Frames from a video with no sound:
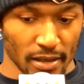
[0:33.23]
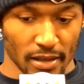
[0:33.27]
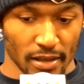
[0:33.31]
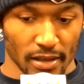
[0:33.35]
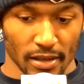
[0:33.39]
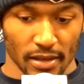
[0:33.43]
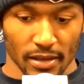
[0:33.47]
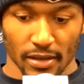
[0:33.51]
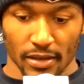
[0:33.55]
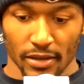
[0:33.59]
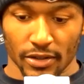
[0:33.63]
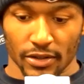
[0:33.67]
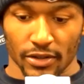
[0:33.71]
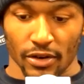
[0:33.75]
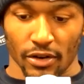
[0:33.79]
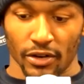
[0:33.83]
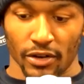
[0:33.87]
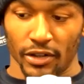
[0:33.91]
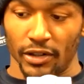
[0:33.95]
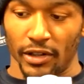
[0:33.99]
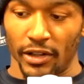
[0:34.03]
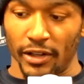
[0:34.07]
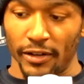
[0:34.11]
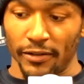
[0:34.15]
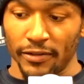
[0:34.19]
Starting to
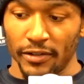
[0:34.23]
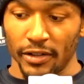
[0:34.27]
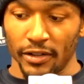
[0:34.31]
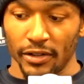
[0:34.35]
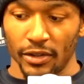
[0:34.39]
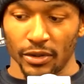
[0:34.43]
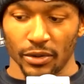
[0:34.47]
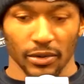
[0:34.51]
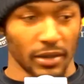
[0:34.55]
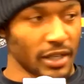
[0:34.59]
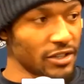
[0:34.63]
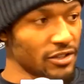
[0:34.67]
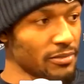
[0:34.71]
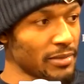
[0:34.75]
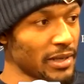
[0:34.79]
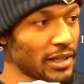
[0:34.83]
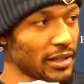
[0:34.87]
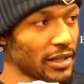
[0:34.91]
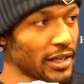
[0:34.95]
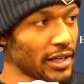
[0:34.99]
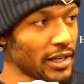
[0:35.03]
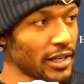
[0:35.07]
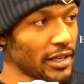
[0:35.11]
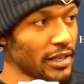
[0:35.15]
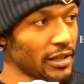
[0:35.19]
lift and do things with my leg and
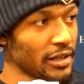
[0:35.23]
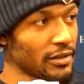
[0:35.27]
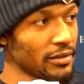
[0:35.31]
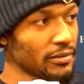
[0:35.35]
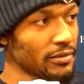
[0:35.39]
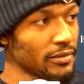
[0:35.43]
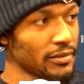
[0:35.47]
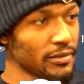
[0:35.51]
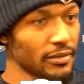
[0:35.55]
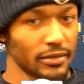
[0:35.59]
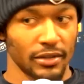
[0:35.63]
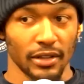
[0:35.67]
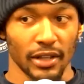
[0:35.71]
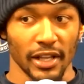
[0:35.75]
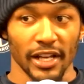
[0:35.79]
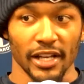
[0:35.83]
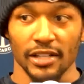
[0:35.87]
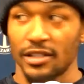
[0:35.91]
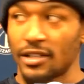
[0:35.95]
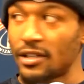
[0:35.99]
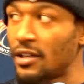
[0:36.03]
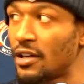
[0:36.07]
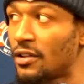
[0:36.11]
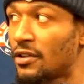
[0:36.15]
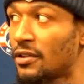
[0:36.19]
legs and other,
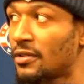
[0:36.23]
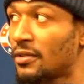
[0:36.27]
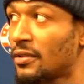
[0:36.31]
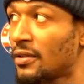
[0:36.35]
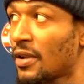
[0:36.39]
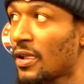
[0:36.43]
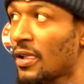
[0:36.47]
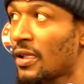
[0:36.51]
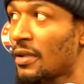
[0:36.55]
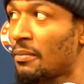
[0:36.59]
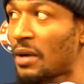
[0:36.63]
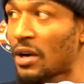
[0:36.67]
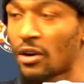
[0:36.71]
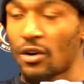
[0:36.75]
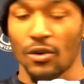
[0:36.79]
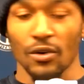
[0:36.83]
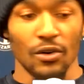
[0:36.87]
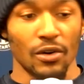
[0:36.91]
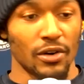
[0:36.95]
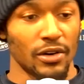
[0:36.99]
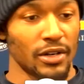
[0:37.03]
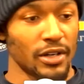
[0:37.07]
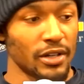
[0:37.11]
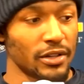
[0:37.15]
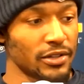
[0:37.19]
my core and other
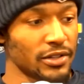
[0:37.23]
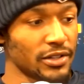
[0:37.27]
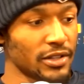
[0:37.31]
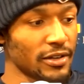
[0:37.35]
stuff.